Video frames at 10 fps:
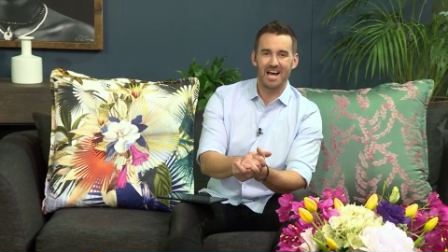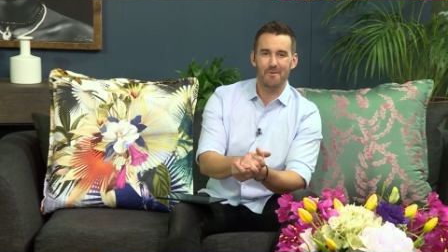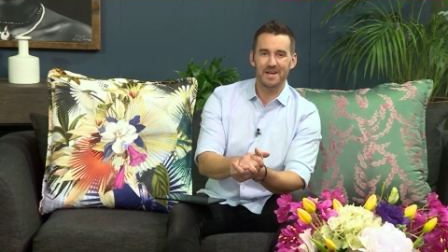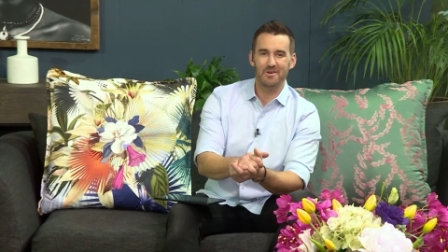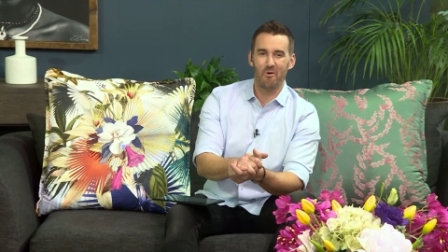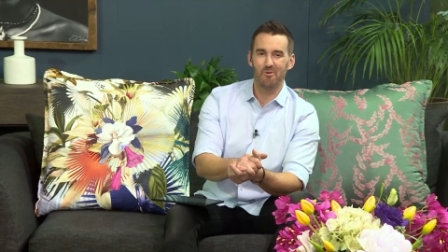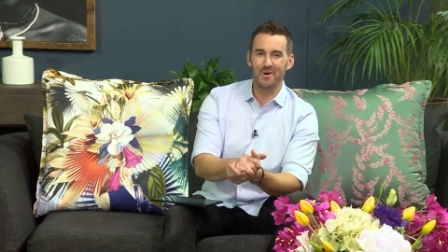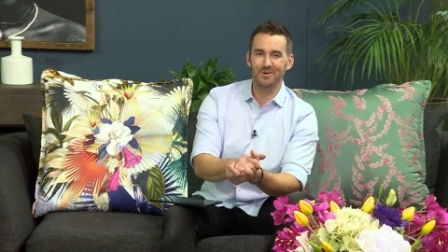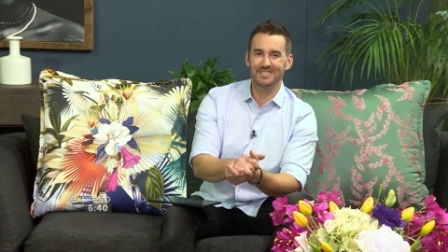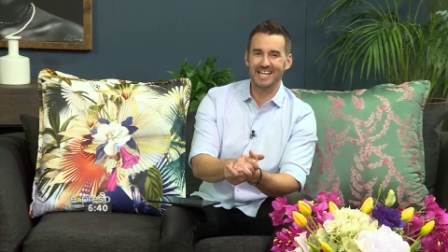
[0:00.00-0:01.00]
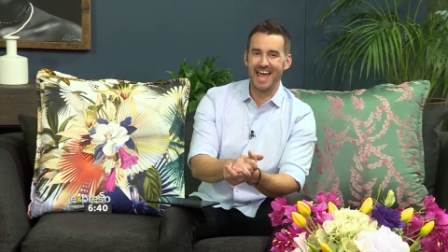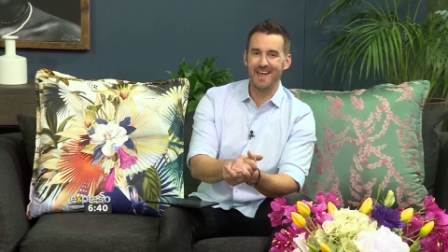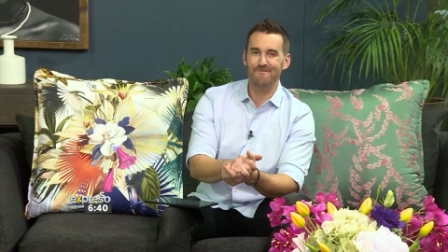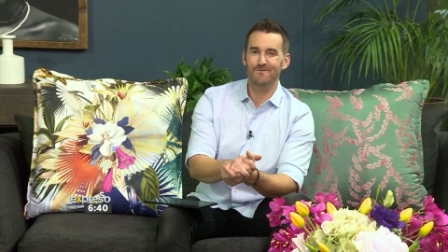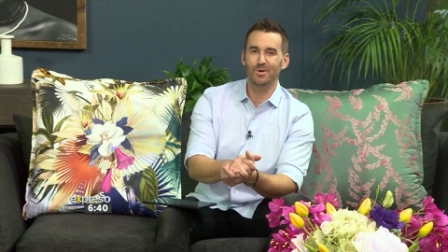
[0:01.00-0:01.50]
It has now been almost
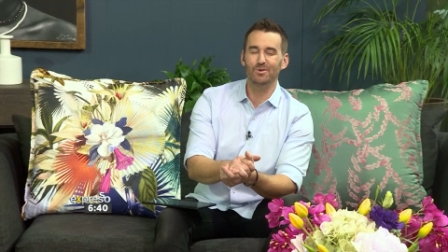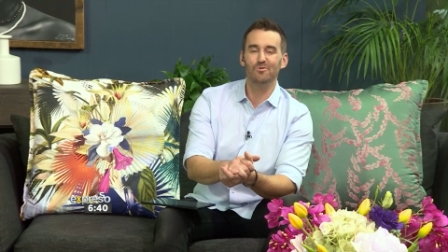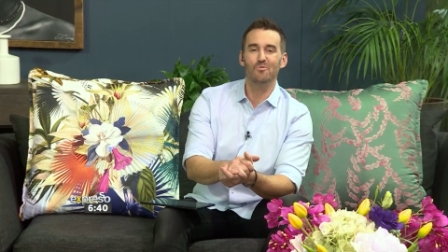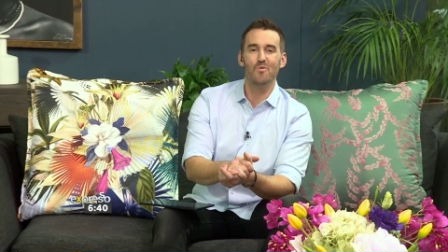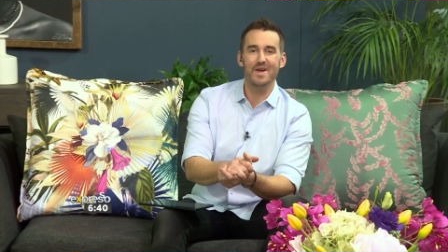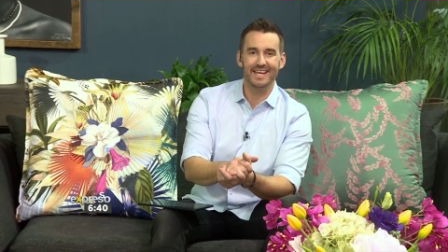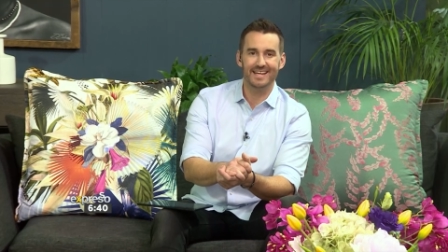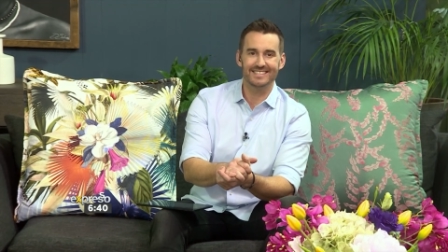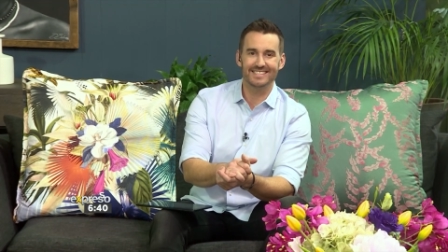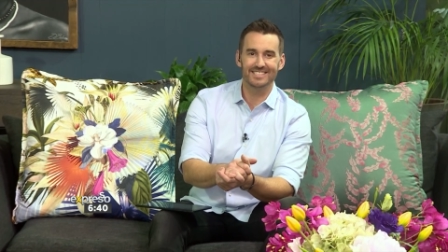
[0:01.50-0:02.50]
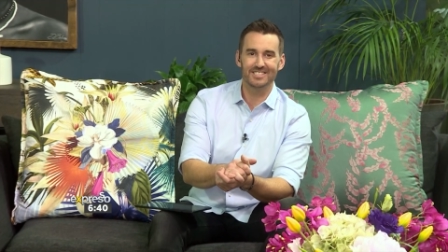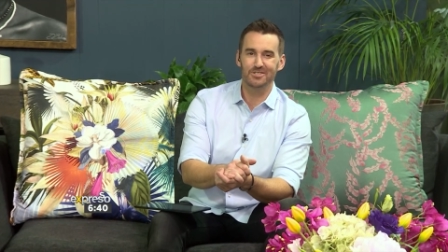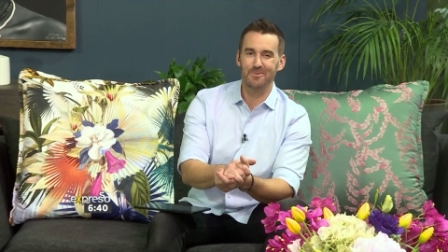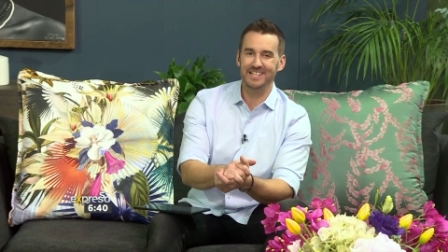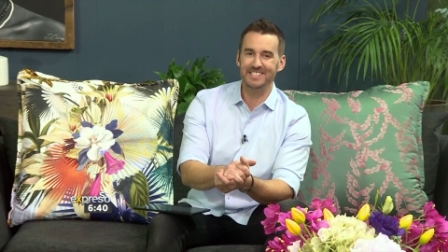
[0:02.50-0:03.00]
a full week
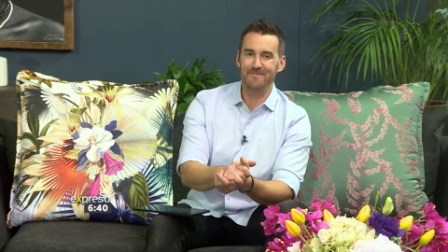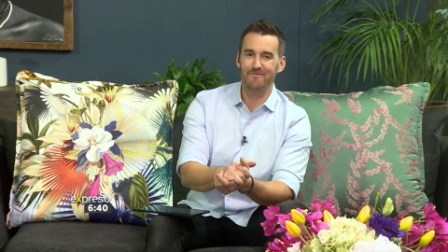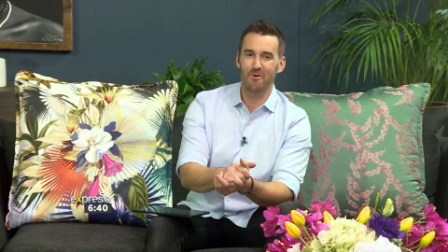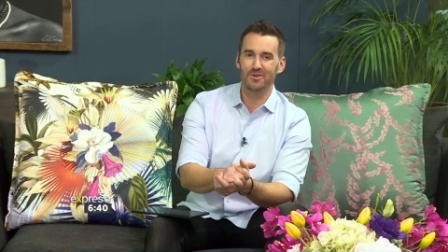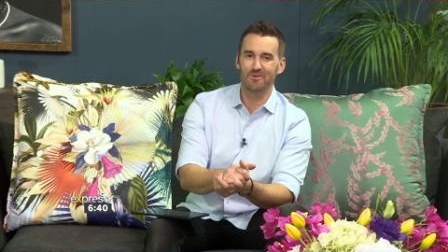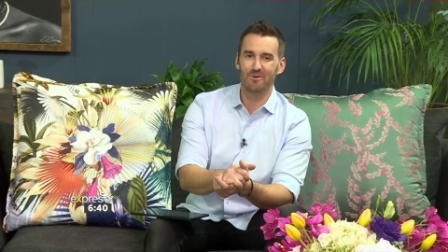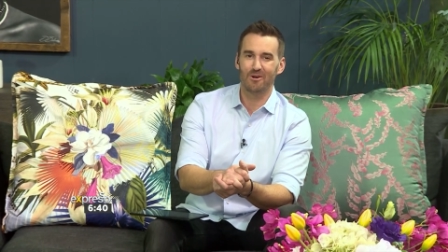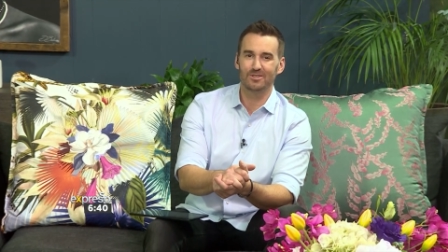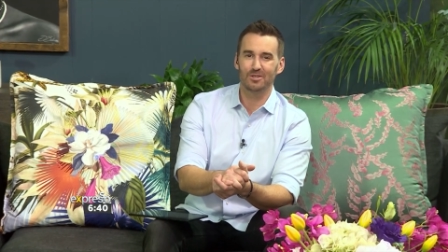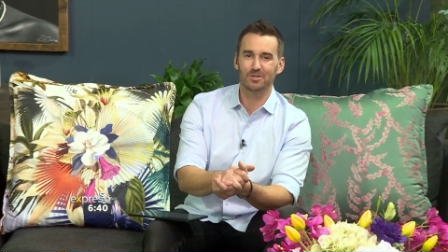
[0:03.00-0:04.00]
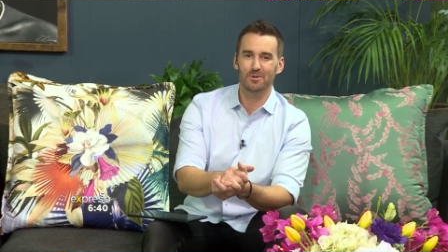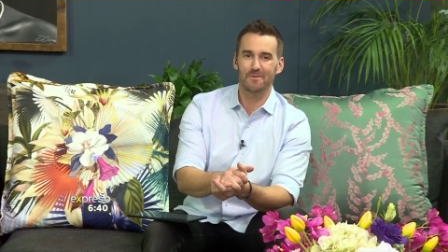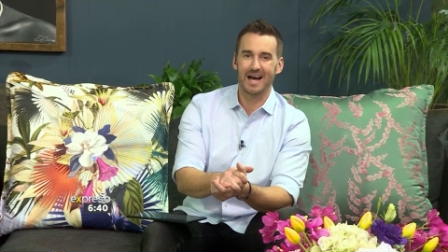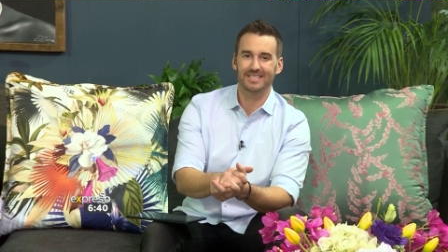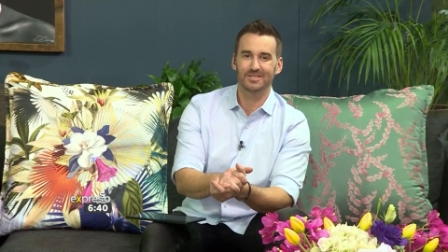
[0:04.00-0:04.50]
since 24-year-old
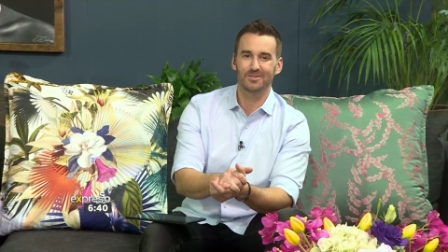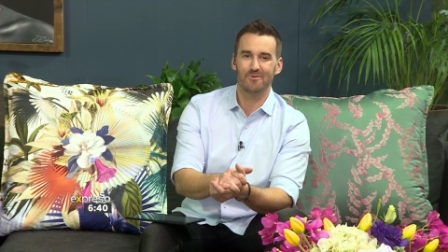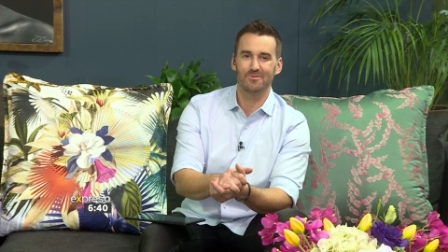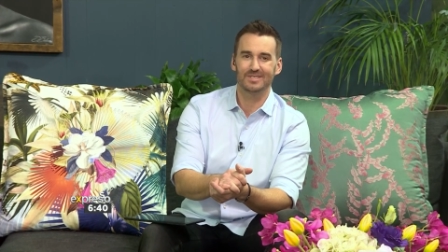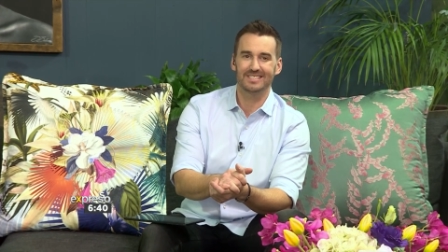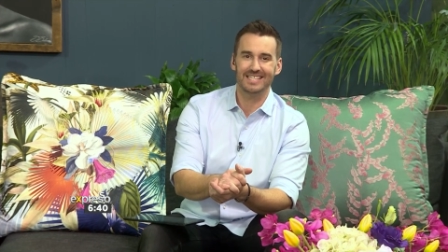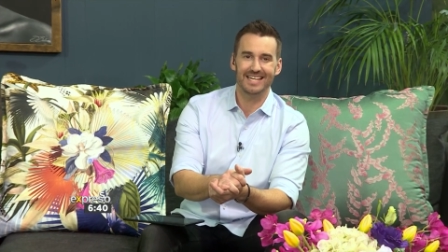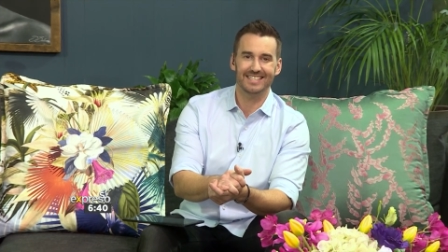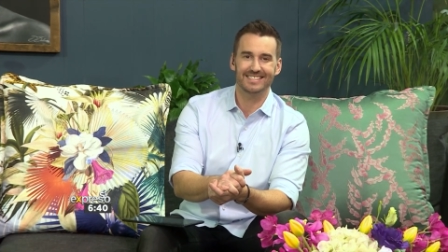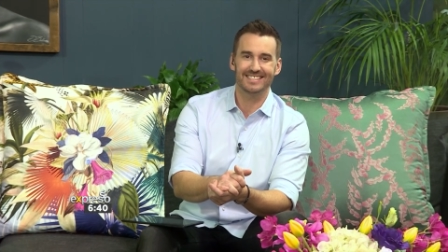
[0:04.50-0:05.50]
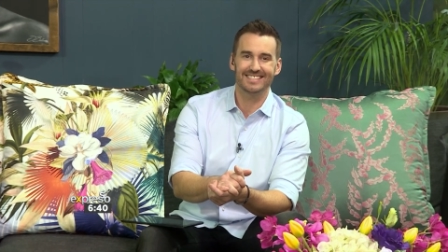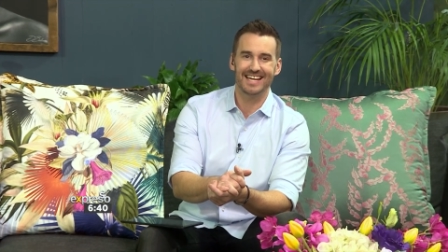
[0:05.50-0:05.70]
Shudufhadzo Musida